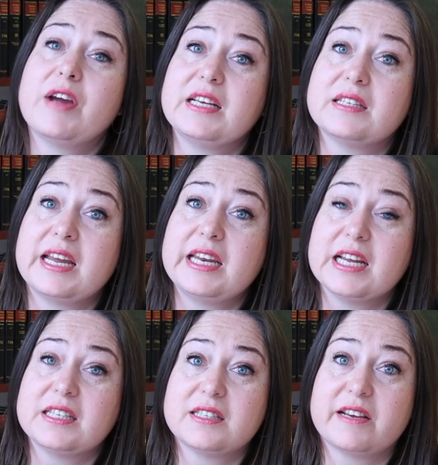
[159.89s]
raise any
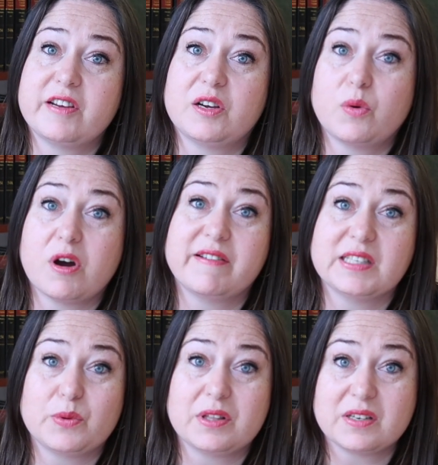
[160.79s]
necessary
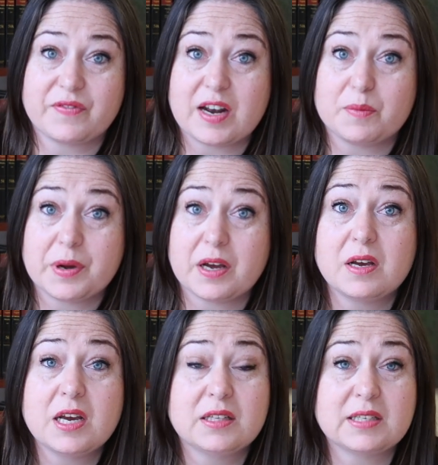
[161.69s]
inquiries with the
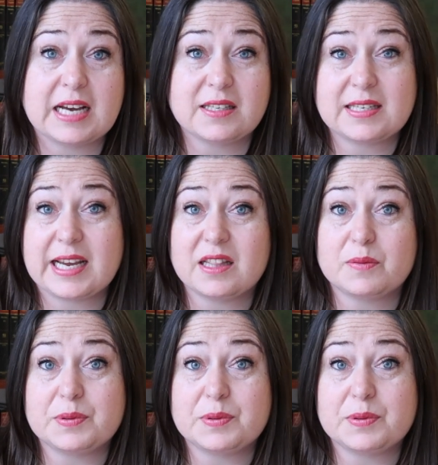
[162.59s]
developer to ascertain the